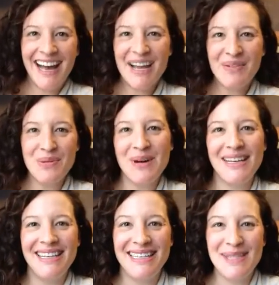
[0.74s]
Hi
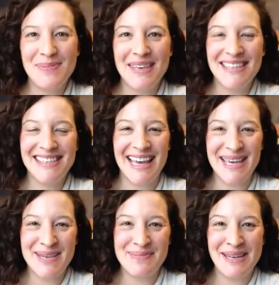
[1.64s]
everyone, it's me,
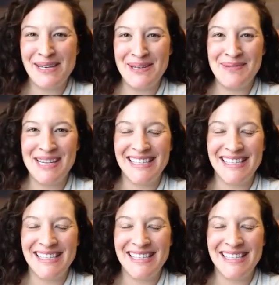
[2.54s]
psychic medium